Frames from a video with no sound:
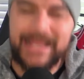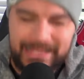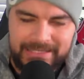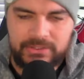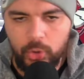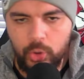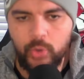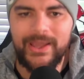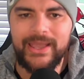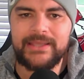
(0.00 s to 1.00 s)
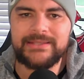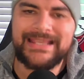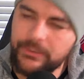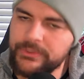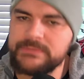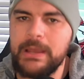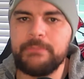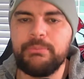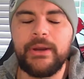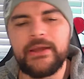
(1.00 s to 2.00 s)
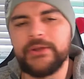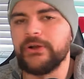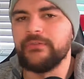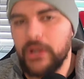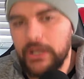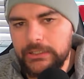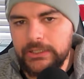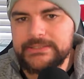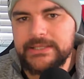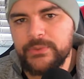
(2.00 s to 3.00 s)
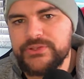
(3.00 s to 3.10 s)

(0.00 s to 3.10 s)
as always, here is my breakdown of the highlights that we